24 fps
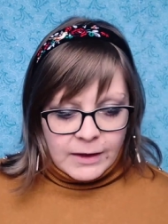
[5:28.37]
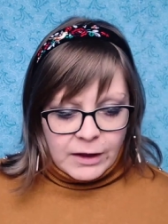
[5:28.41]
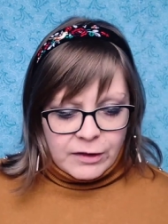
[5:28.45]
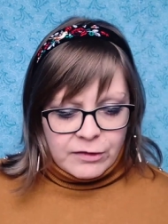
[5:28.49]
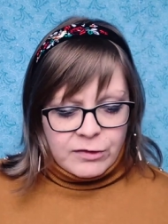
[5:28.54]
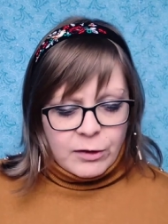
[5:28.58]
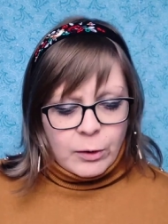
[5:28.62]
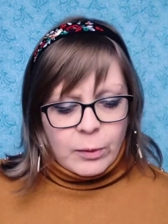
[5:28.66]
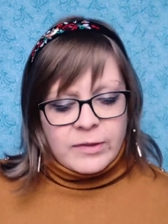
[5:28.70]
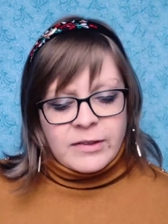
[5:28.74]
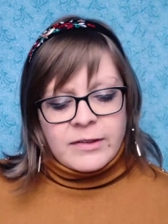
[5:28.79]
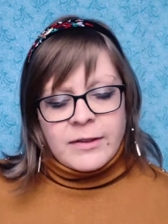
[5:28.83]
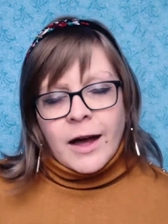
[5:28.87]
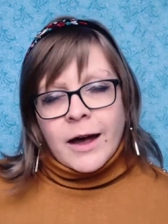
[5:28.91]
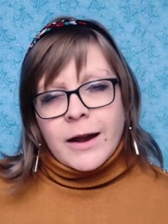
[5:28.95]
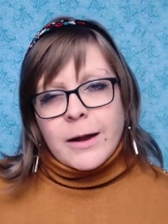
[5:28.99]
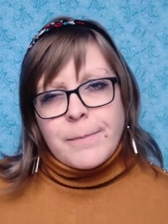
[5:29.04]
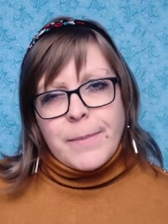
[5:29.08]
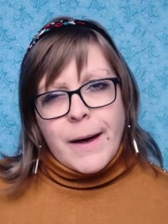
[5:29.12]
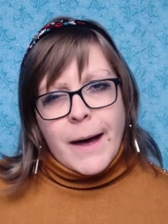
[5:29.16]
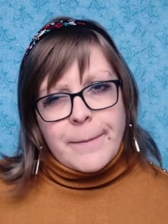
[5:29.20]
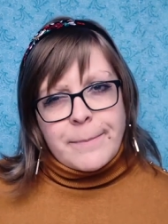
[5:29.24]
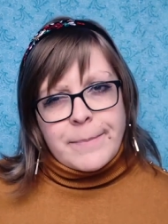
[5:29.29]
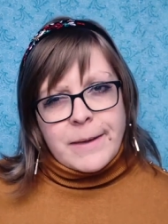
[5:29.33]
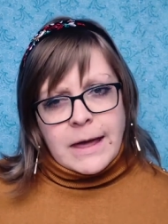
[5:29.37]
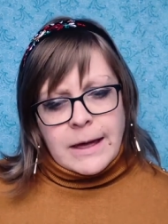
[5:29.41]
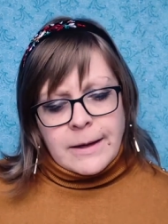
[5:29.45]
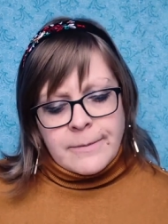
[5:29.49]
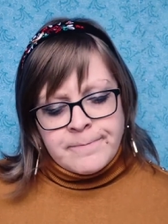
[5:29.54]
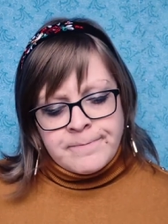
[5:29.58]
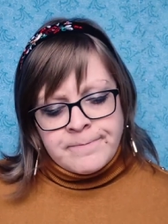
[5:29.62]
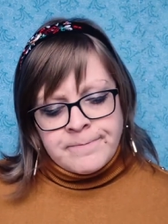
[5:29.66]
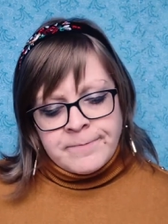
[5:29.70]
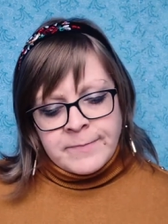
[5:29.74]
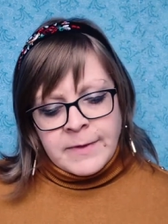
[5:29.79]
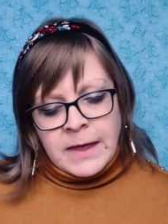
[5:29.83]
So it's not a
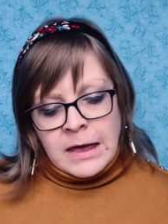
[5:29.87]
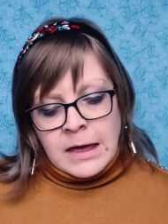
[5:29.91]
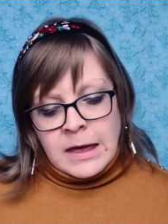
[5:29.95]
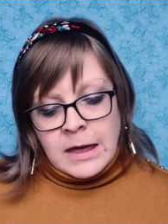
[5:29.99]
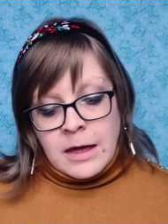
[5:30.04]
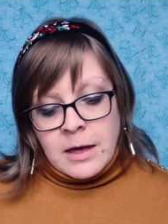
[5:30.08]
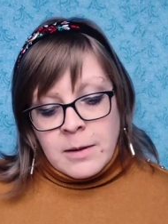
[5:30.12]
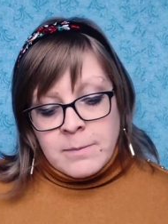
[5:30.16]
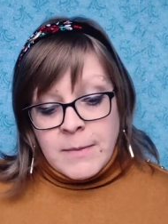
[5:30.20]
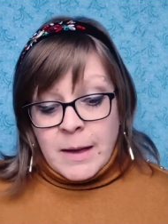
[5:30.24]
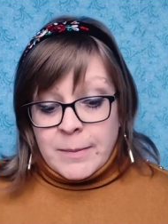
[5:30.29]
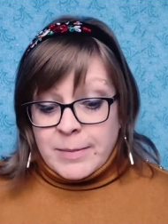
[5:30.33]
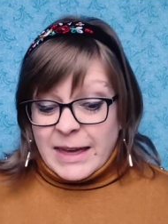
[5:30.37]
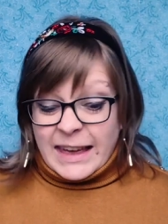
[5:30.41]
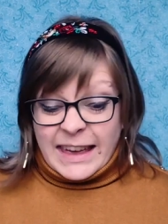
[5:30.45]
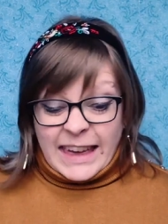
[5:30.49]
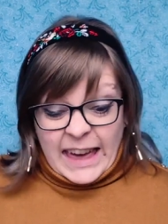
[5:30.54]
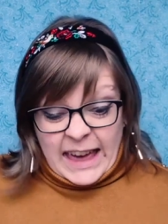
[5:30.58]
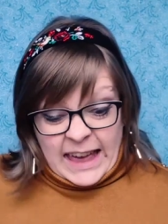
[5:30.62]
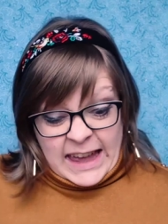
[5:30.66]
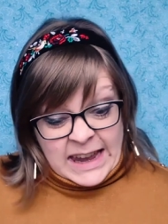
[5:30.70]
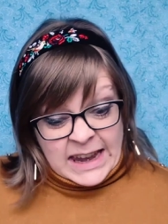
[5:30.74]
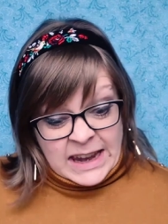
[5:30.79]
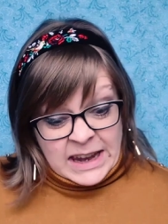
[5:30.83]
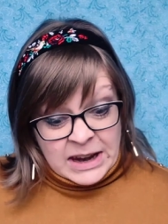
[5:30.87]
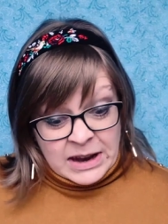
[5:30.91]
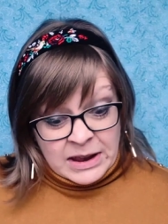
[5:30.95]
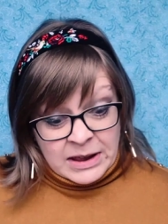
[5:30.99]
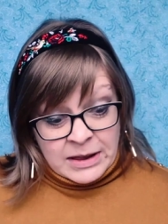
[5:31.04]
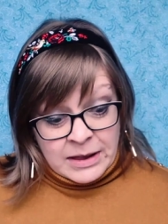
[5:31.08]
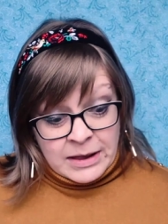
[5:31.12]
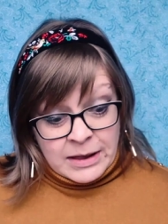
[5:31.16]
puppy, maybe a kitten,